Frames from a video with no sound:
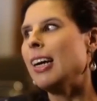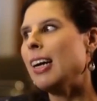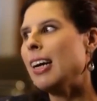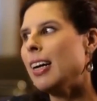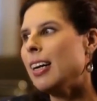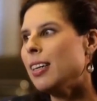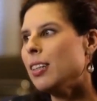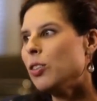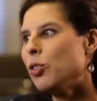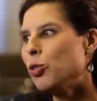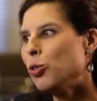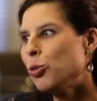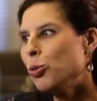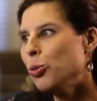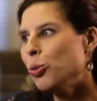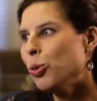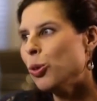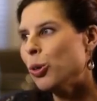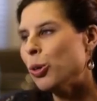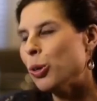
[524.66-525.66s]

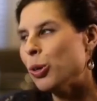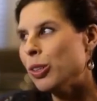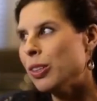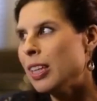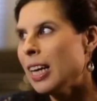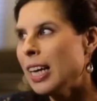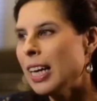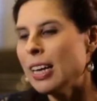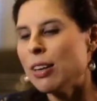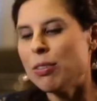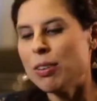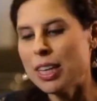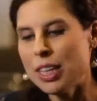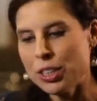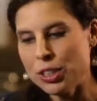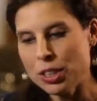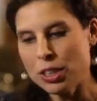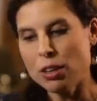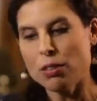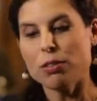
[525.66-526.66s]

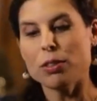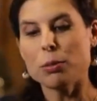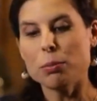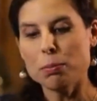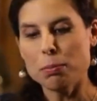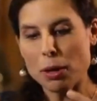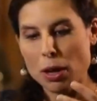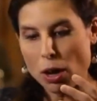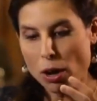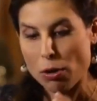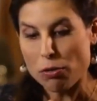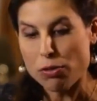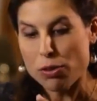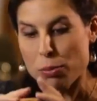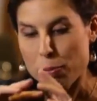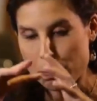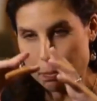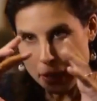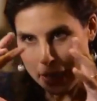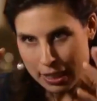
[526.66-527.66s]
declaration of
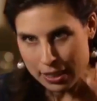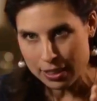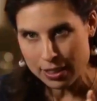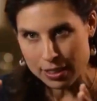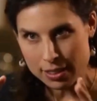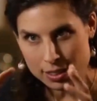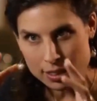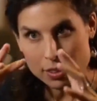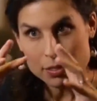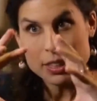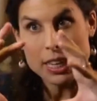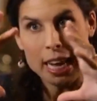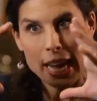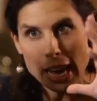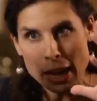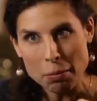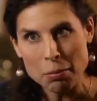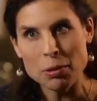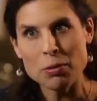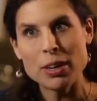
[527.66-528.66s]
obedience of the
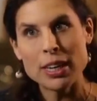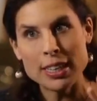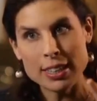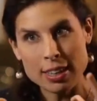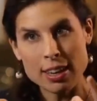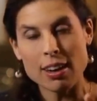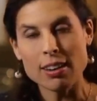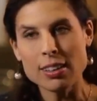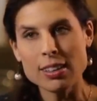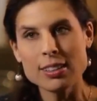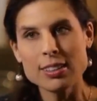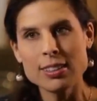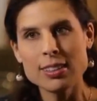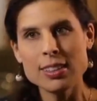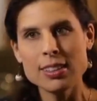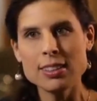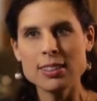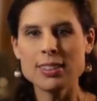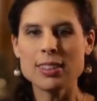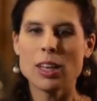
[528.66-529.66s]
Emirate
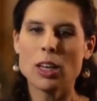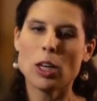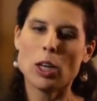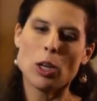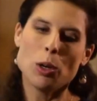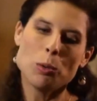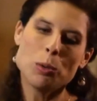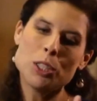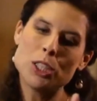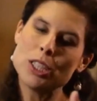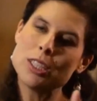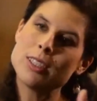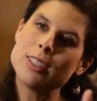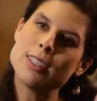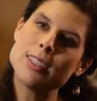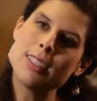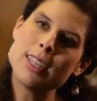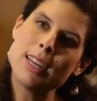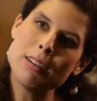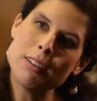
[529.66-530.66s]
Caucasus, which is
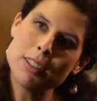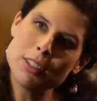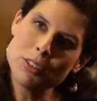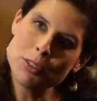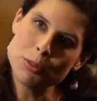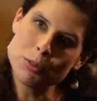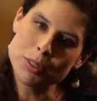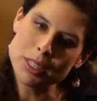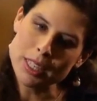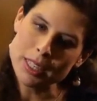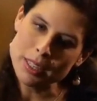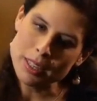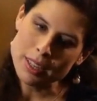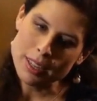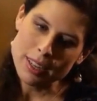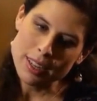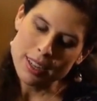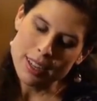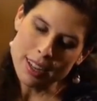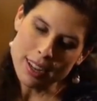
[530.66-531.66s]
a territory
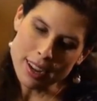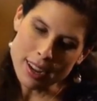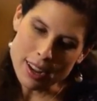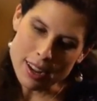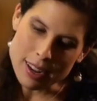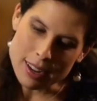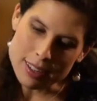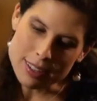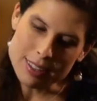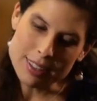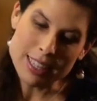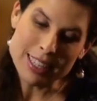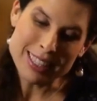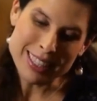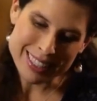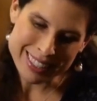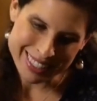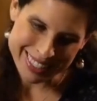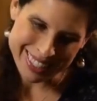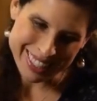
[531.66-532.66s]
that
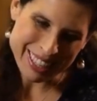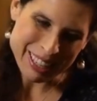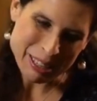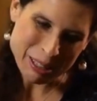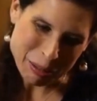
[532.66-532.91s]
is